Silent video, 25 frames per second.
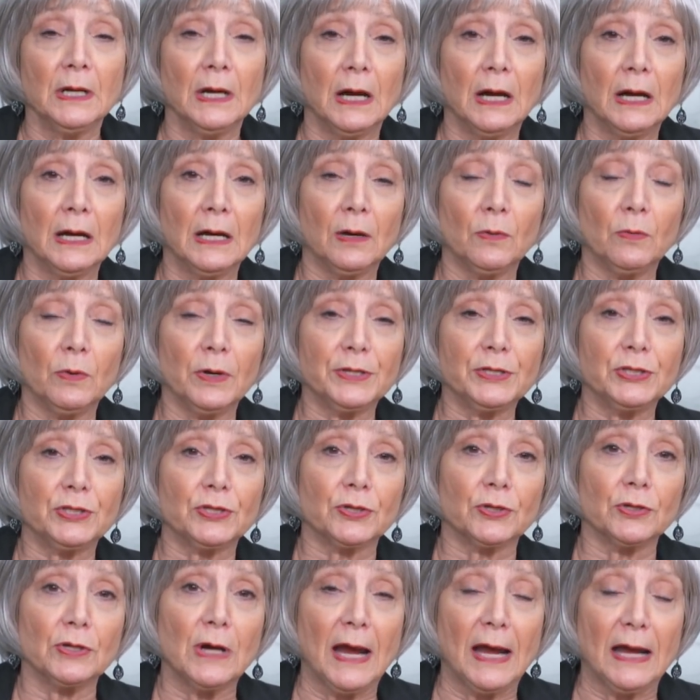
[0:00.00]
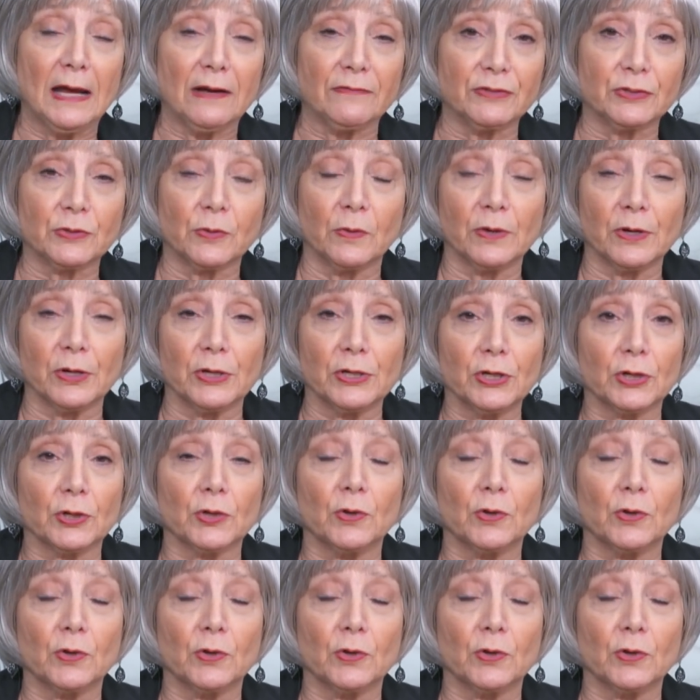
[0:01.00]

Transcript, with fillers: uh, what your half square, your